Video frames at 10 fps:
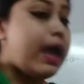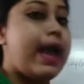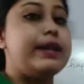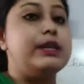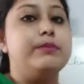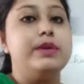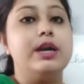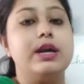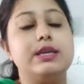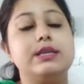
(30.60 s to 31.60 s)

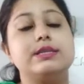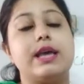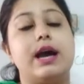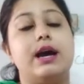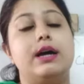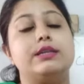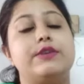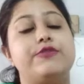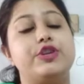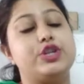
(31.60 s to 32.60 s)
Anemia is a
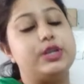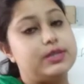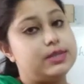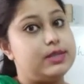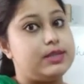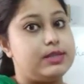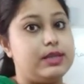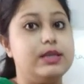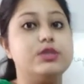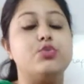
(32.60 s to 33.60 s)
deficiency
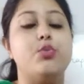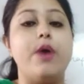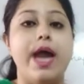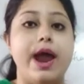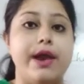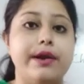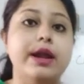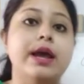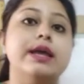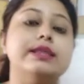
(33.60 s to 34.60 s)
disease
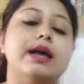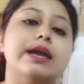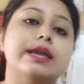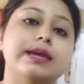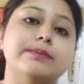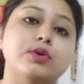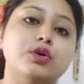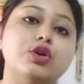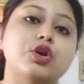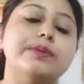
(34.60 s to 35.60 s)
where the
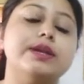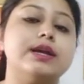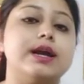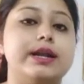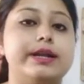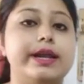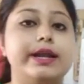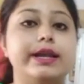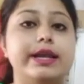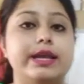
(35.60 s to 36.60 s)
hemoglobin
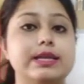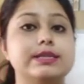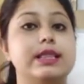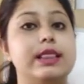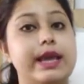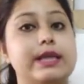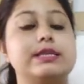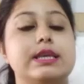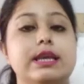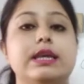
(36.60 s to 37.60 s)
content is
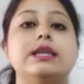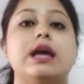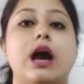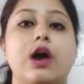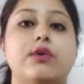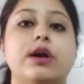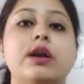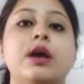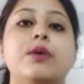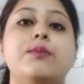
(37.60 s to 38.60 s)
less in
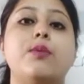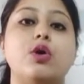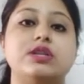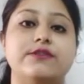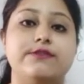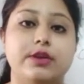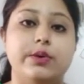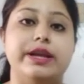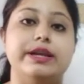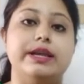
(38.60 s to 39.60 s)
our body
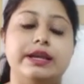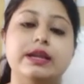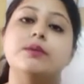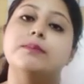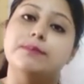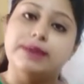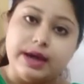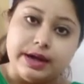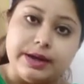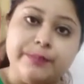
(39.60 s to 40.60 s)
fluid, in
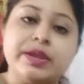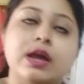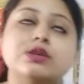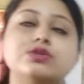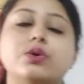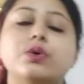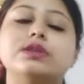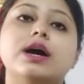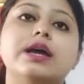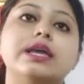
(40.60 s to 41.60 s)
blood. So
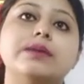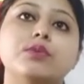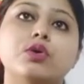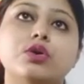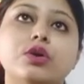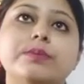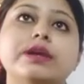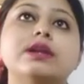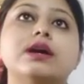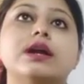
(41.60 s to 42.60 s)
the
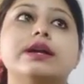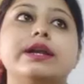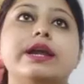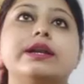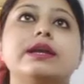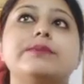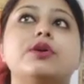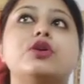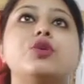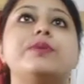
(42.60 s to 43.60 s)
hemoglobin content,
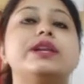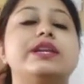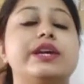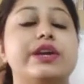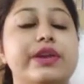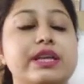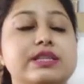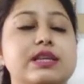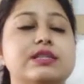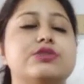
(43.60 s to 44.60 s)
hemoglobin
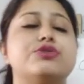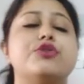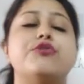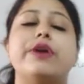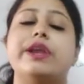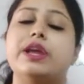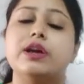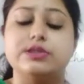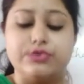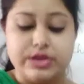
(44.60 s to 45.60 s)
decreases due to the
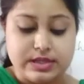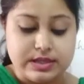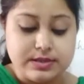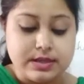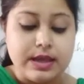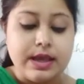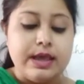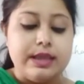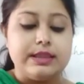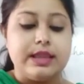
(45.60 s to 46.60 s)
various reasons
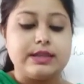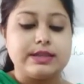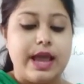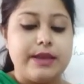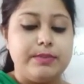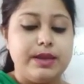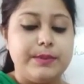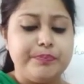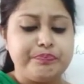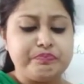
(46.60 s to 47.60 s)
that can
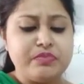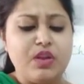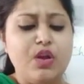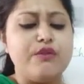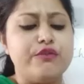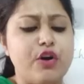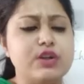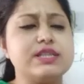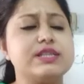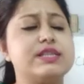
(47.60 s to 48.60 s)
be
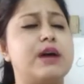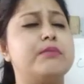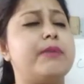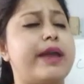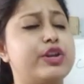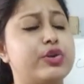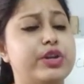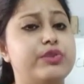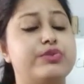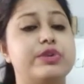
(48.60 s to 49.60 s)
for some
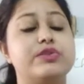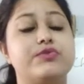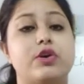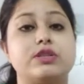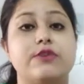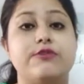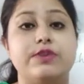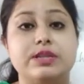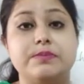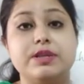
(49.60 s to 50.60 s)
micronutrients, for some
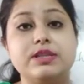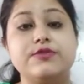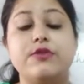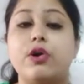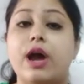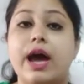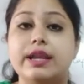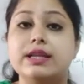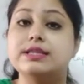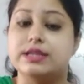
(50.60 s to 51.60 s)
vitamins, for
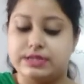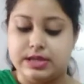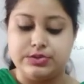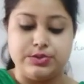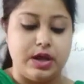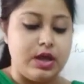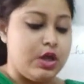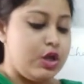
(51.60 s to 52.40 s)
irons, etc.